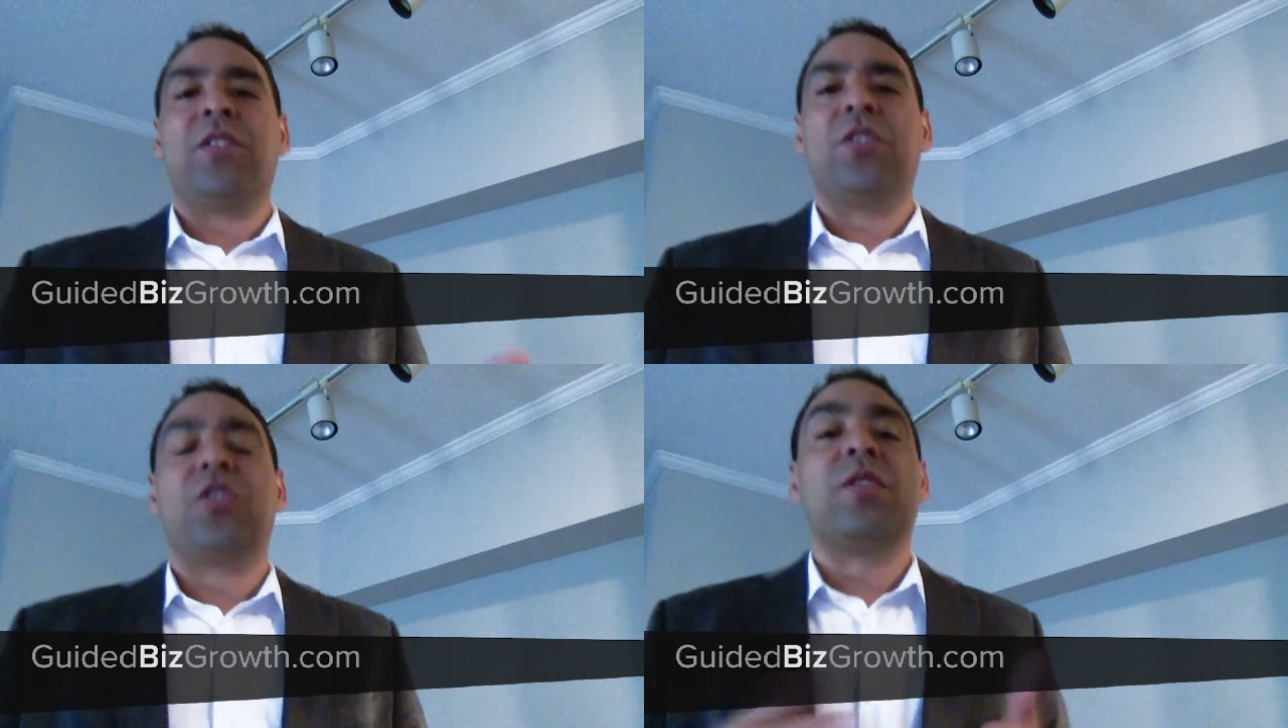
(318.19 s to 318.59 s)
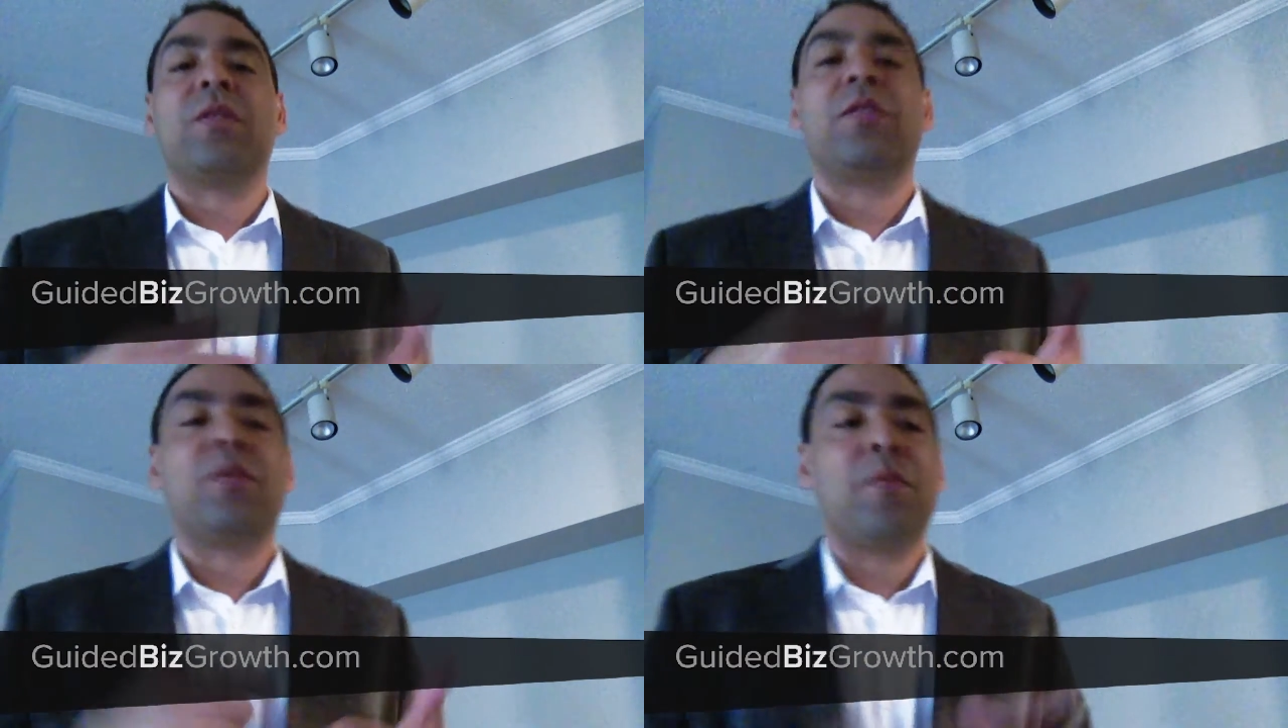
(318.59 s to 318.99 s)

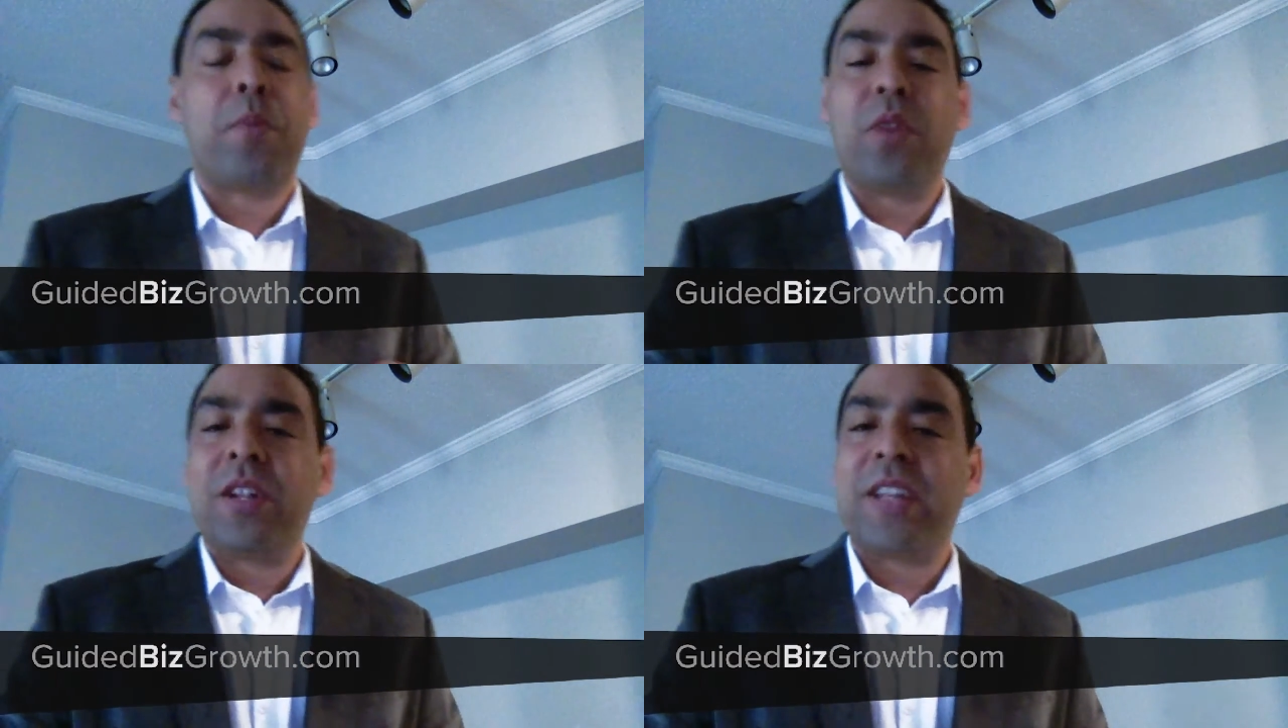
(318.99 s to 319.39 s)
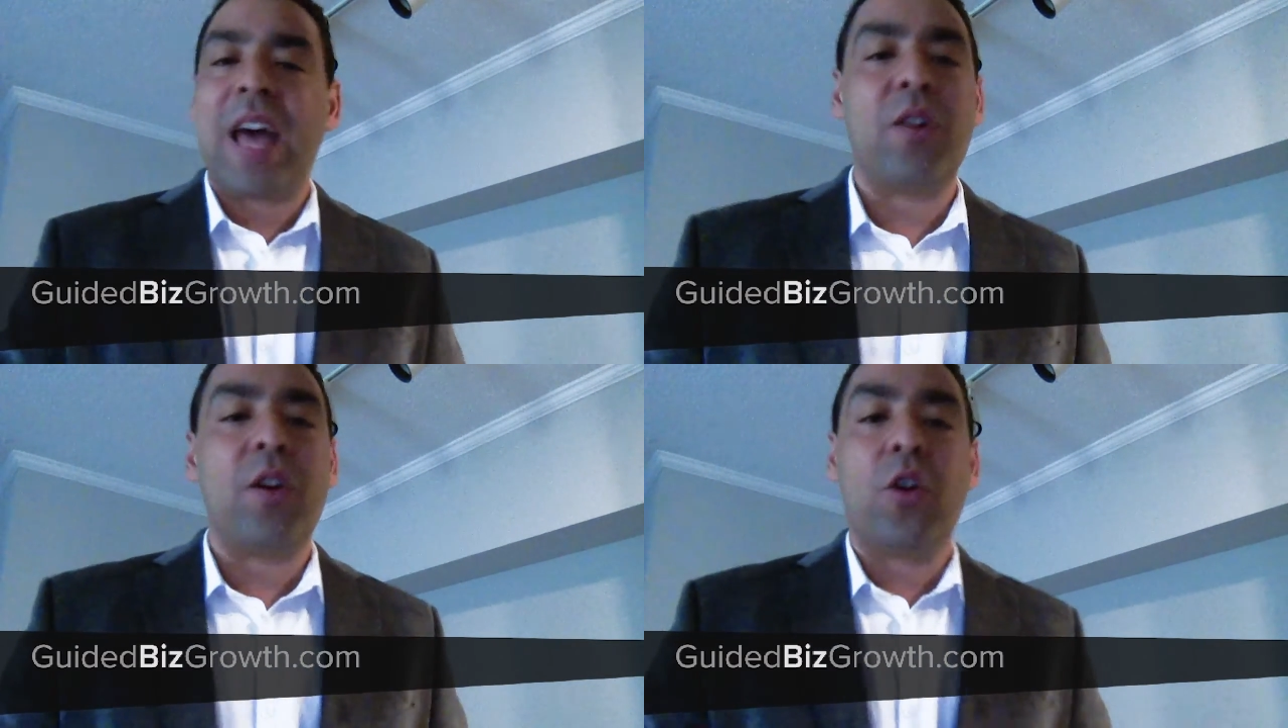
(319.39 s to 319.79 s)
Just put it
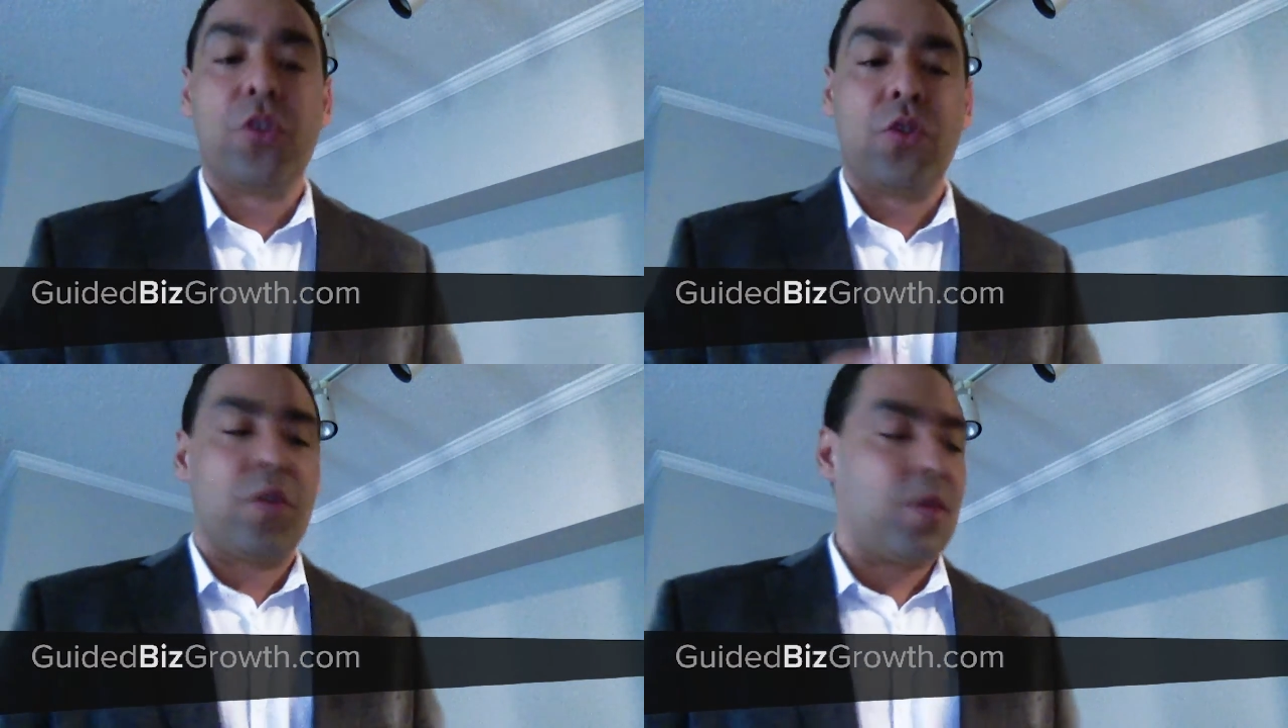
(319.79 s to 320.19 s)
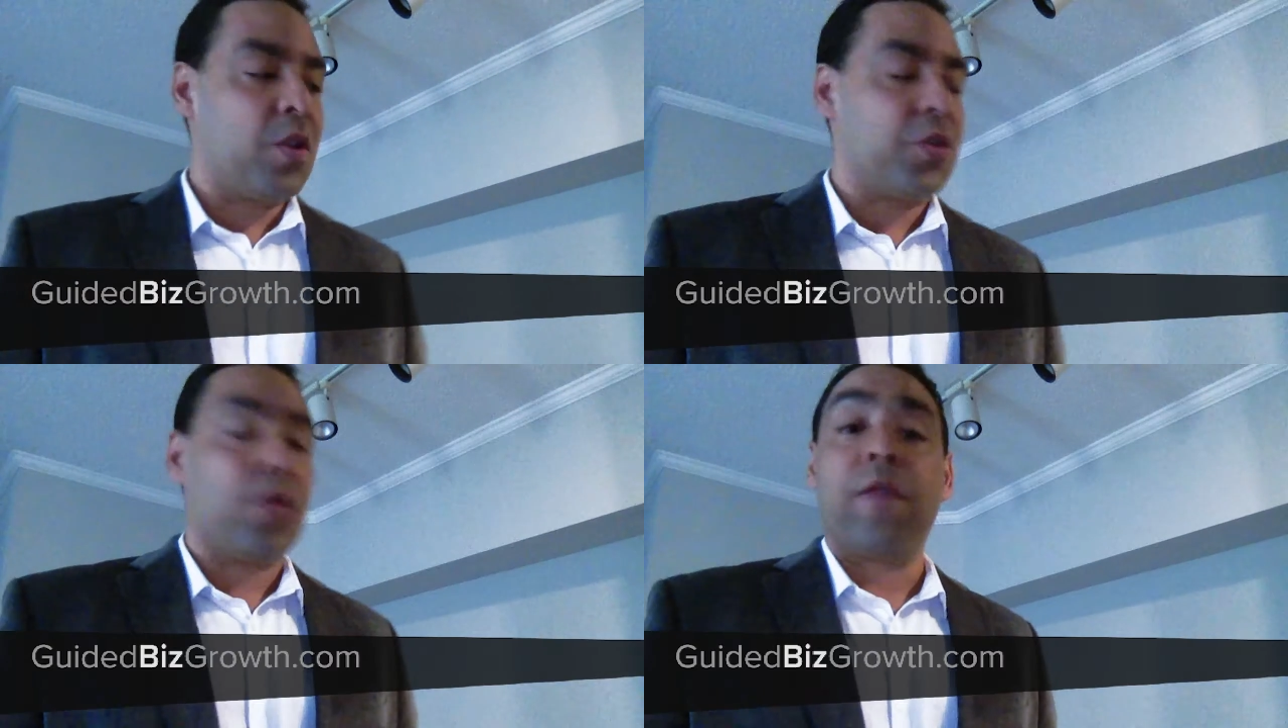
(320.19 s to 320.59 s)
down on
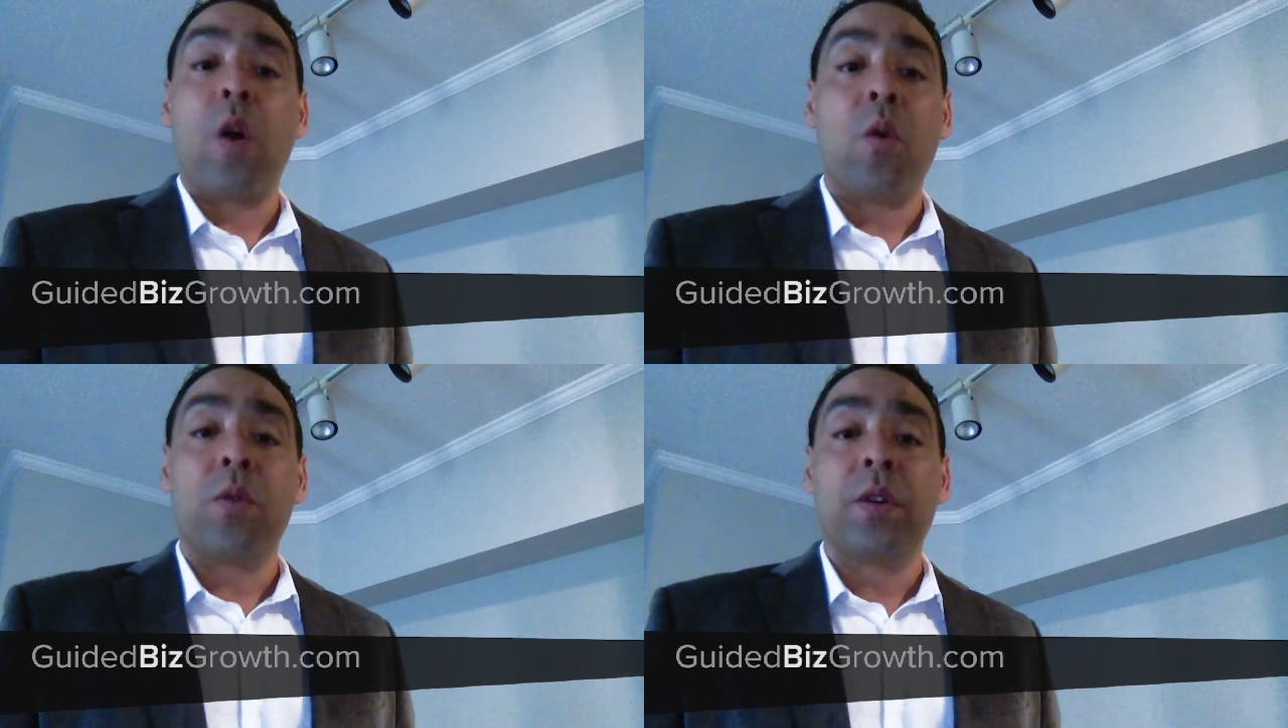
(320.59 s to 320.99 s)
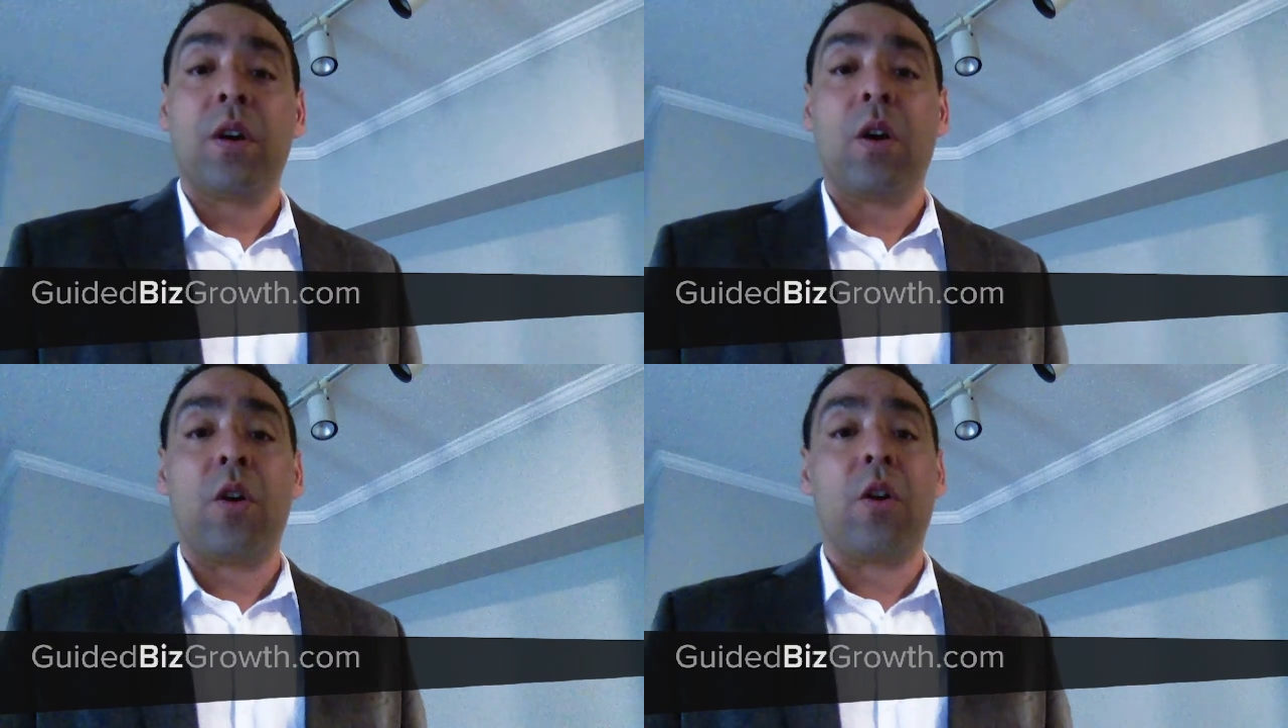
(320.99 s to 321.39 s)
your phone
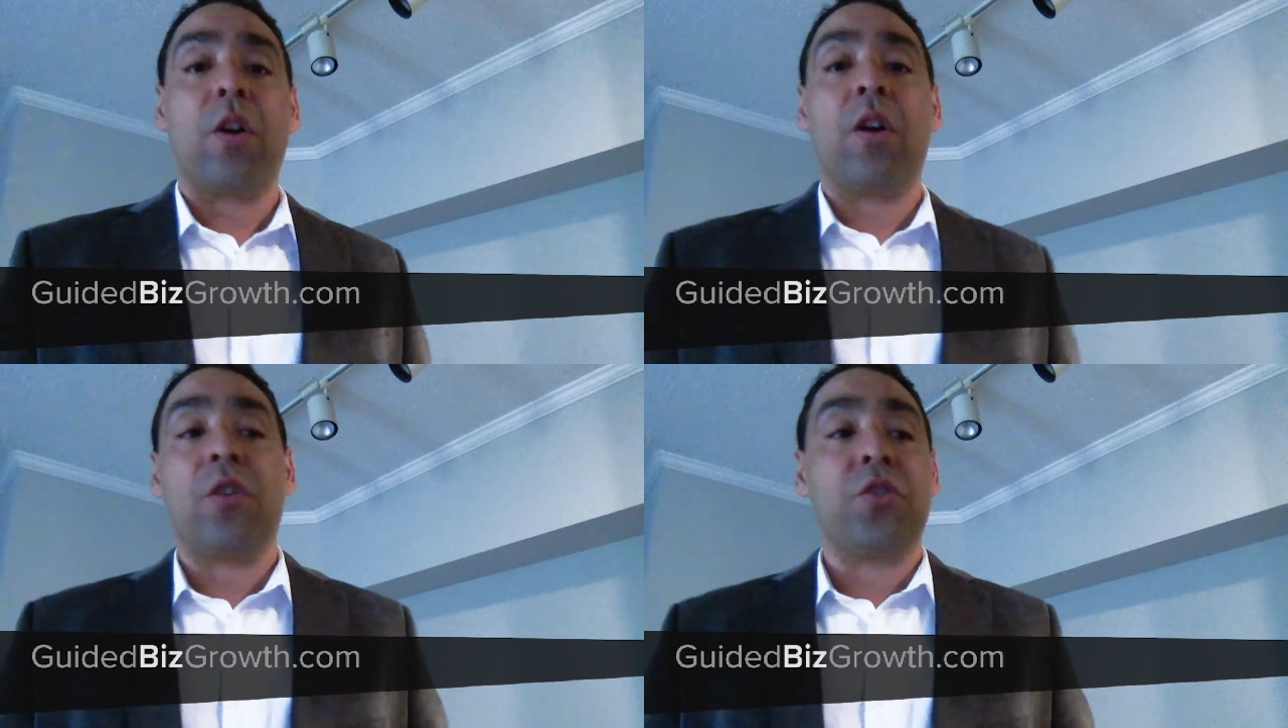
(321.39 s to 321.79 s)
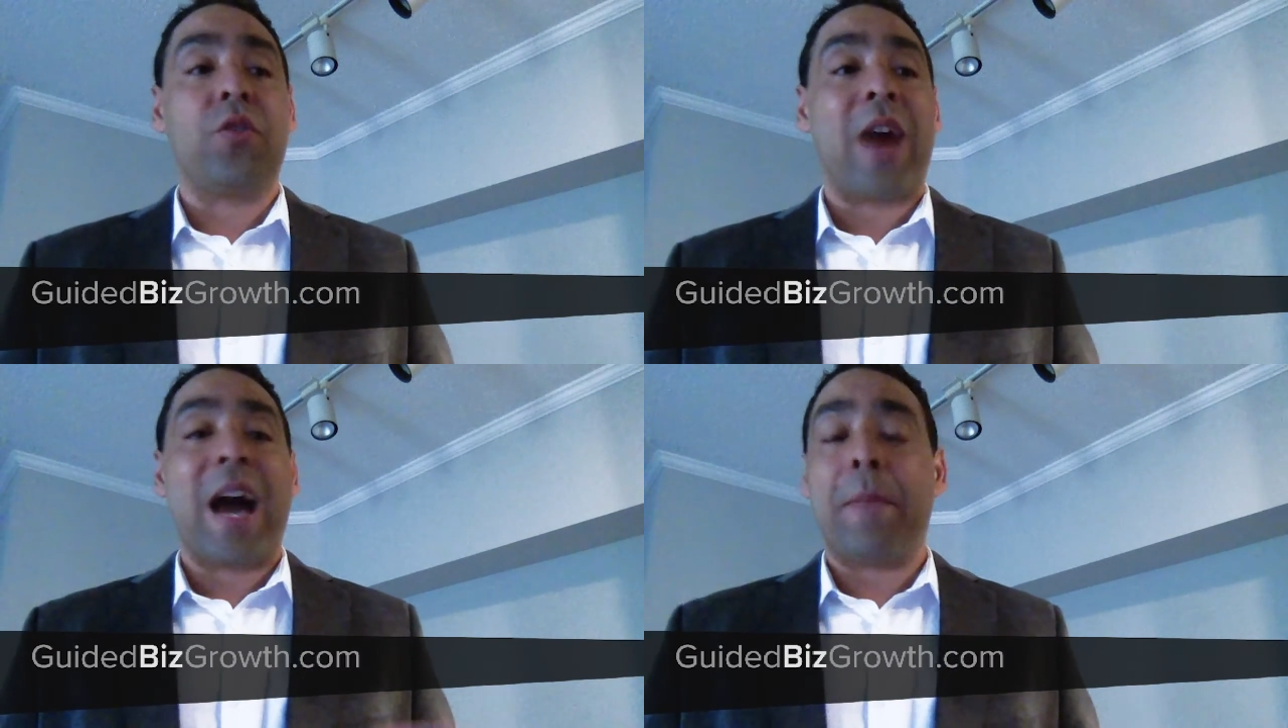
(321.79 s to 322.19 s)
or on
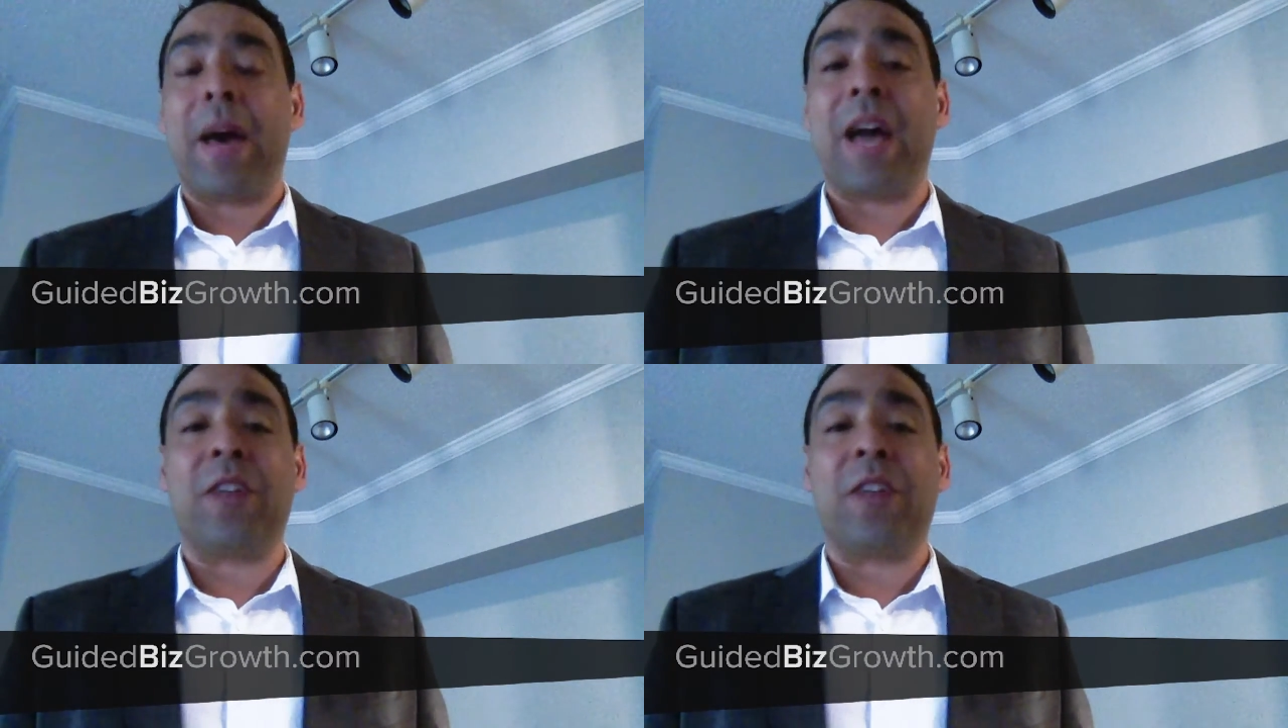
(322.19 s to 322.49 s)
your iPad,